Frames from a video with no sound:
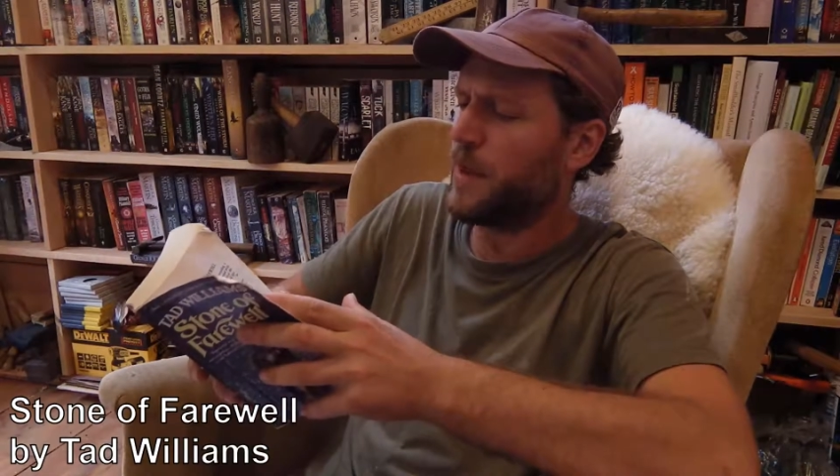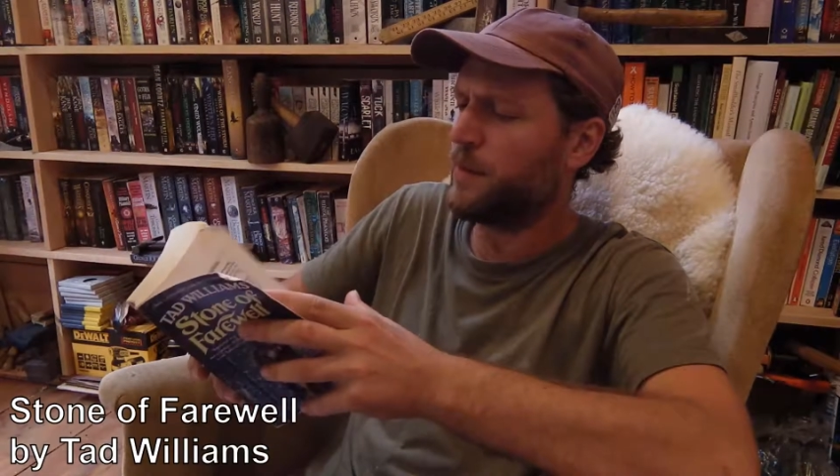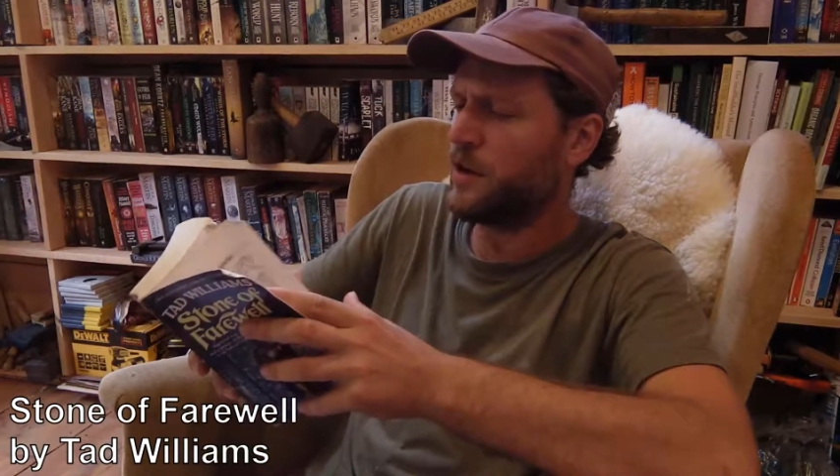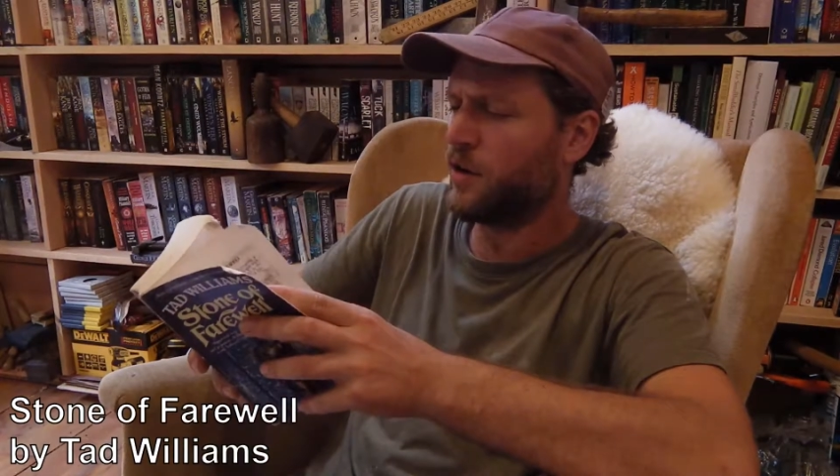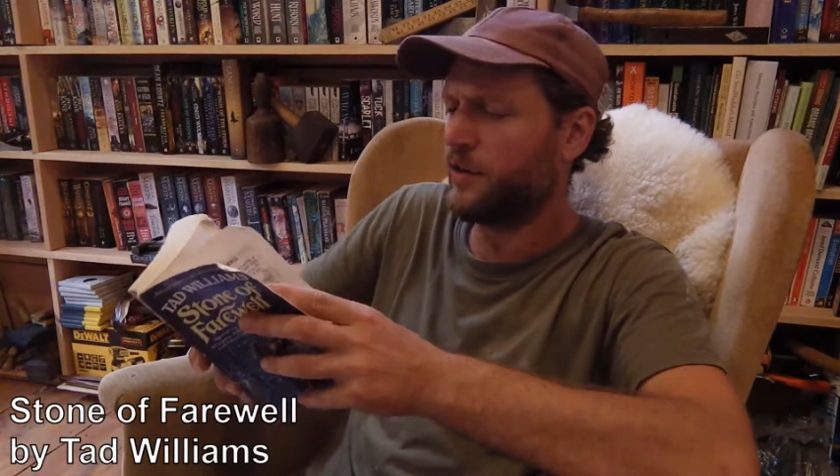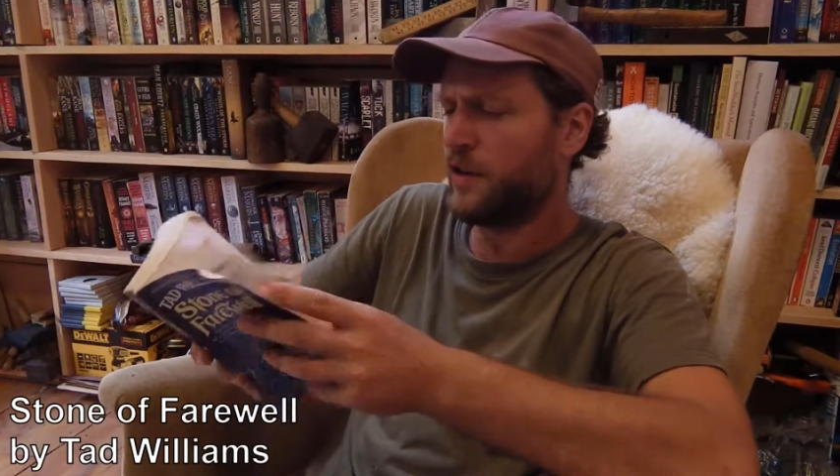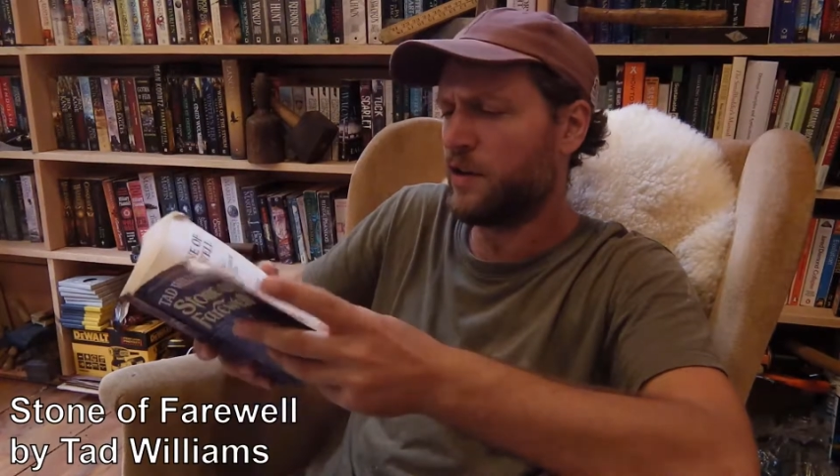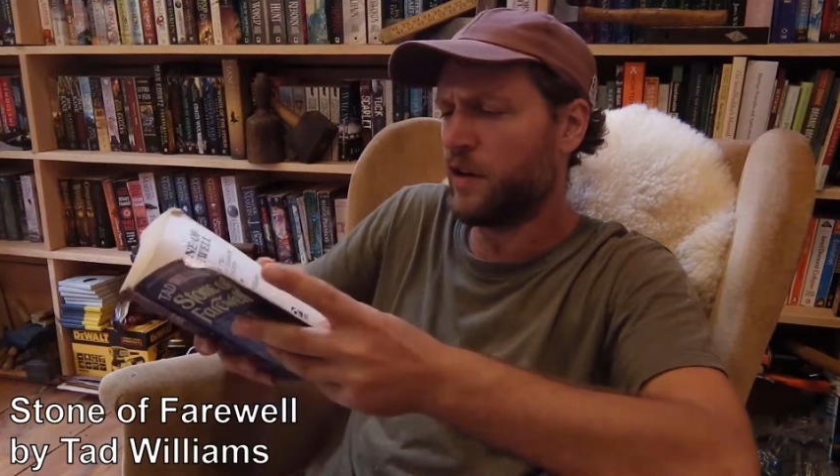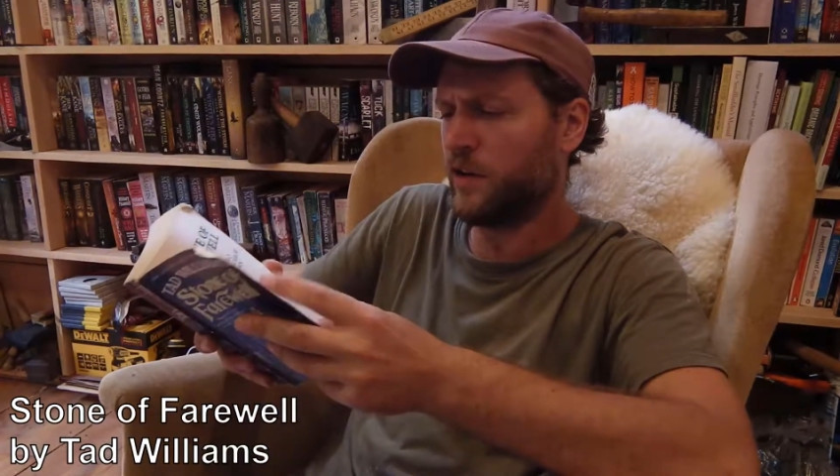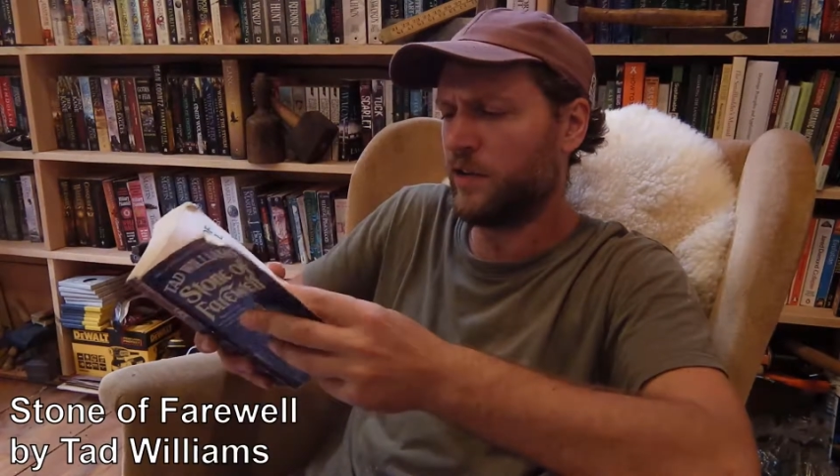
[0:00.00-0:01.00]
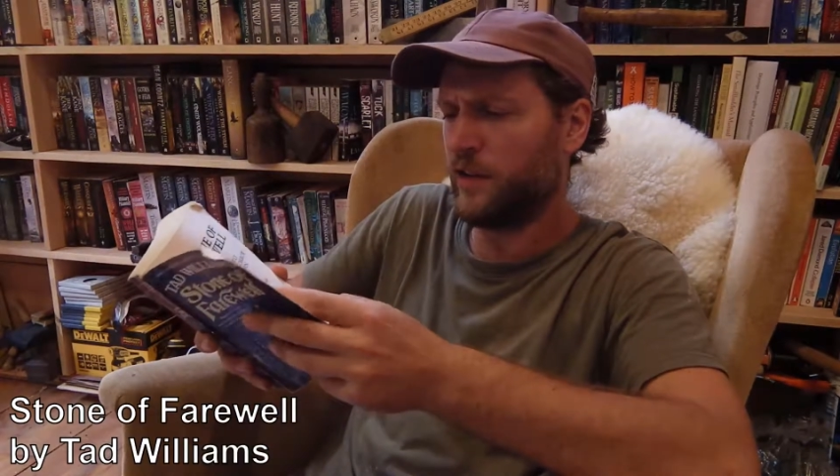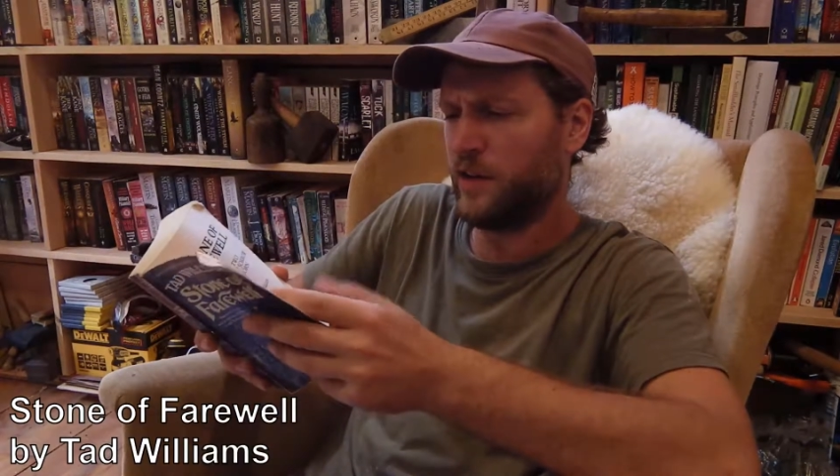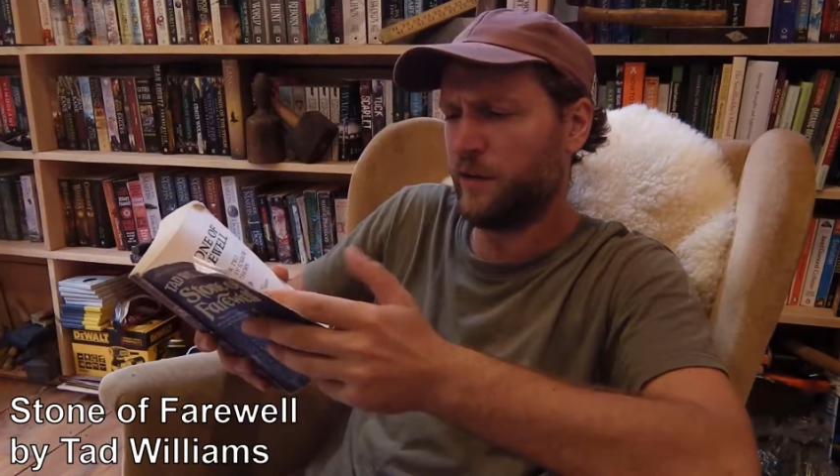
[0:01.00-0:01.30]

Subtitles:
maybe 1990.